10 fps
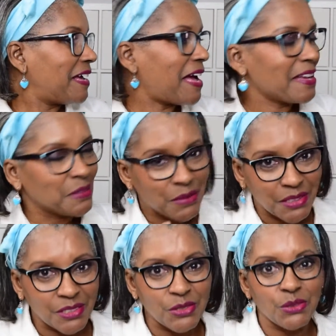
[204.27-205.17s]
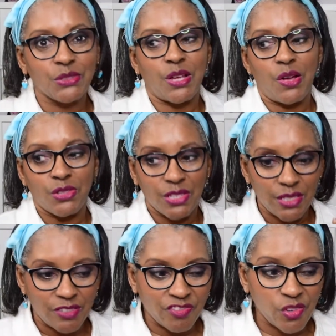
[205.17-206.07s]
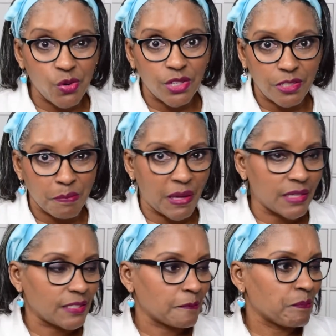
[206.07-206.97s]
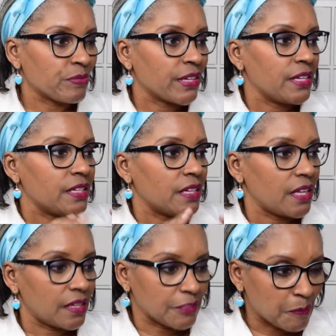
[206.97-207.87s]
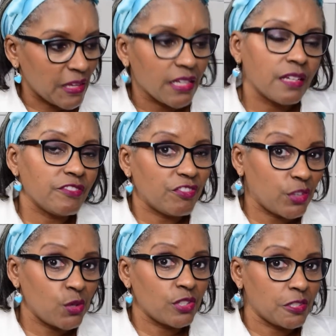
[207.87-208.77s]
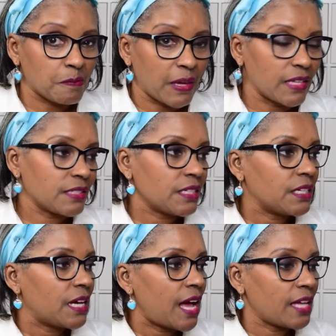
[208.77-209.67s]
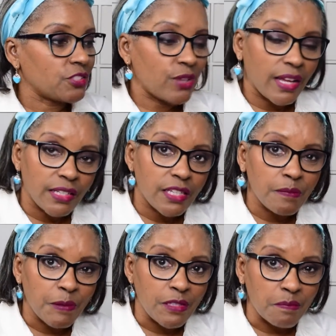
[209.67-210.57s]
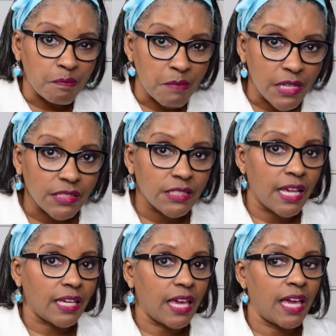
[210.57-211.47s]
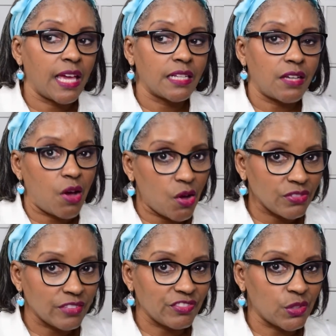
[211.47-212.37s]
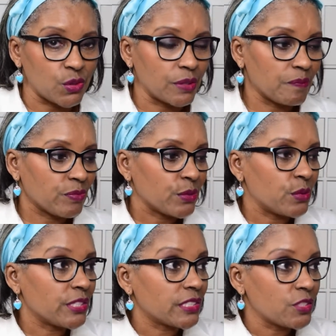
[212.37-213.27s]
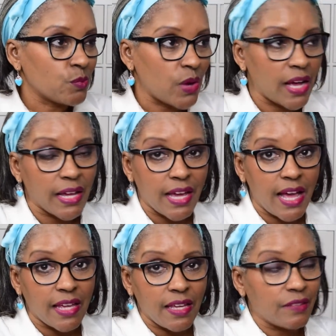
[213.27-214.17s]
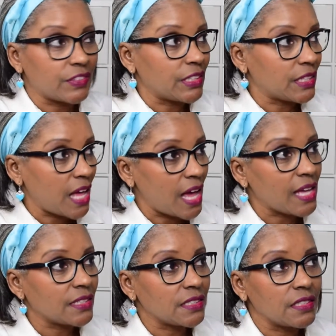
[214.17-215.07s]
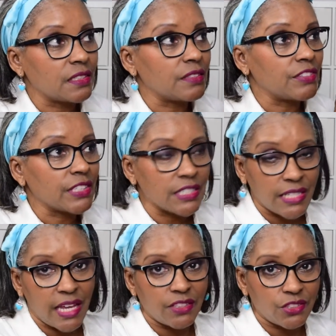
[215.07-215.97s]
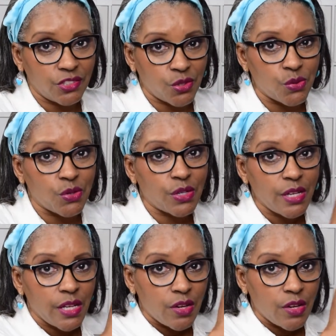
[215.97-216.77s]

I don't want to lose all this floor space. Speaking of floor space, I try to keep as much as I can off the floor, which is why I have a lot of container store